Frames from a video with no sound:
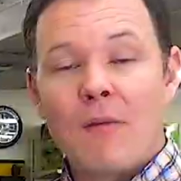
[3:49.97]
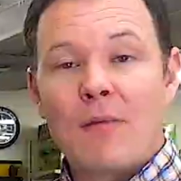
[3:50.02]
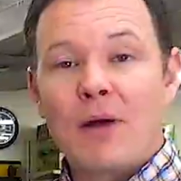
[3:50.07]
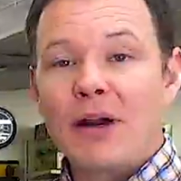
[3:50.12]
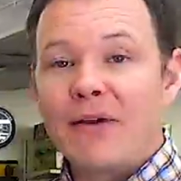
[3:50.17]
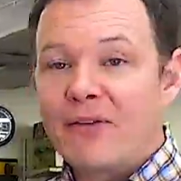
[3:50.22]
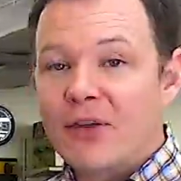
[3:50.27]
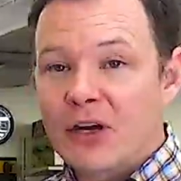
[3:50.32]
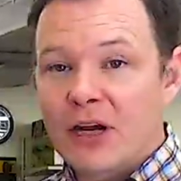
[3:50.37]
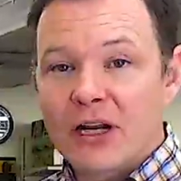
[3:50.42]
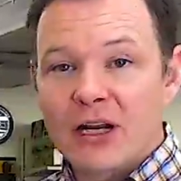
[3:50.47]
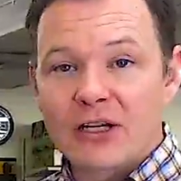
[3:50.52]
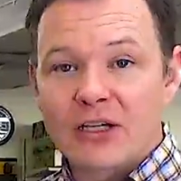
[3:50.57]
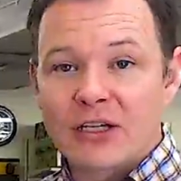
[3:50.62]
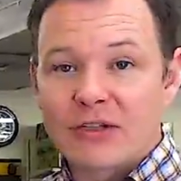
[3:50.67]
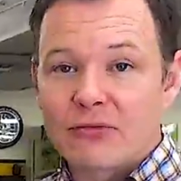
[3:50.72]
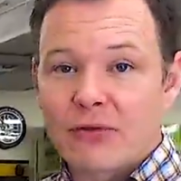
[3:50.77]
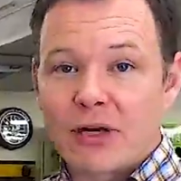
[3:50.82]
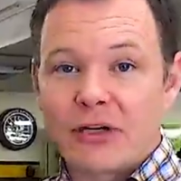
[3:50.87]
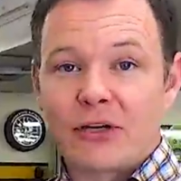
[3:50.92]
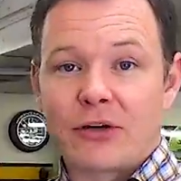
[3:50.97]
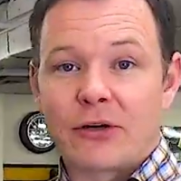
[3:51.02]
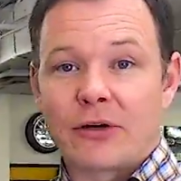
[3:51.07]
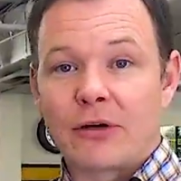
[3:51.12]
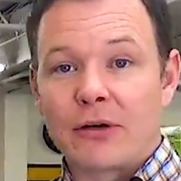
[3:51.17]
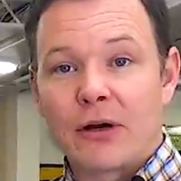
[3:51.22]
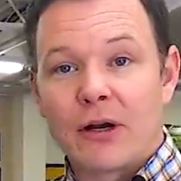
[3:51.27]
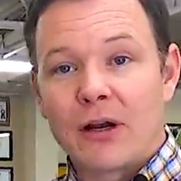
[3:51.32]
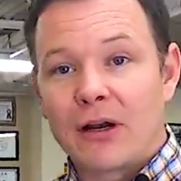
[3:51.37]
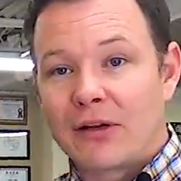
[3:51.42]
But if you're going to just run
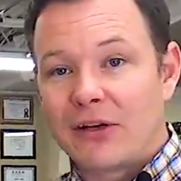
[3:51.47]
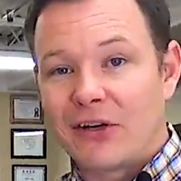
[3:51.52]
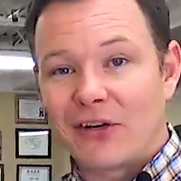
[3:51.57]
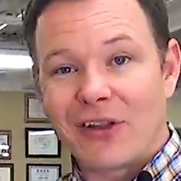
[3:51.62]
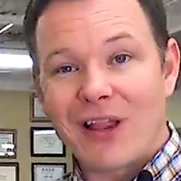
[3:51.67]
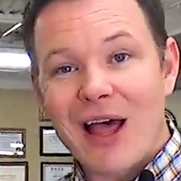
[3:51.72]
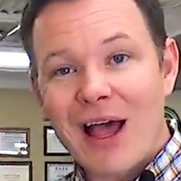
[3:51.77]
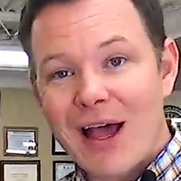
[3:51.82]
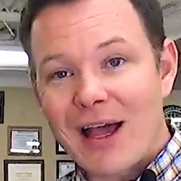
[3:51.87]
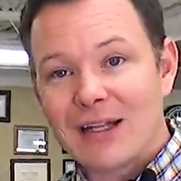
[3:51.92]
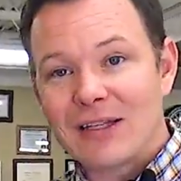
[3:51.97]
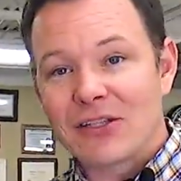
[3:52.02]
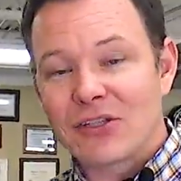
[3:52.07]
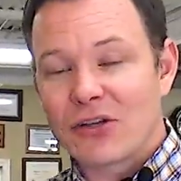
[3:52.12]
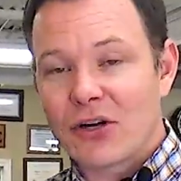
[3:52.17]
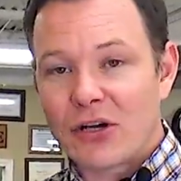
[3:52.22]
your lights,